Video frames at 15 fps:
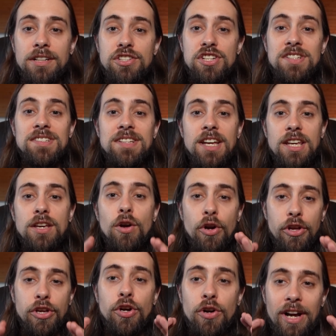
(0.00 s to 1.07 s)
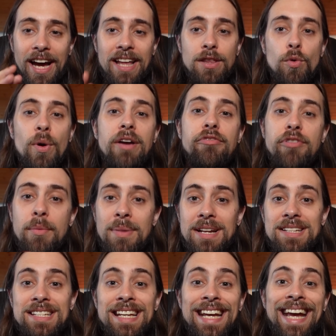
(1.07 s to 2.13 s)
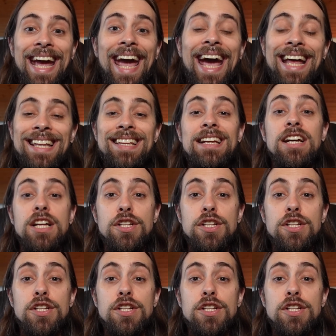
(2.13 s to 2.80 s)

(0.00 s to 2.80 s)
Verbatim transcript: Just take your, your head away from it and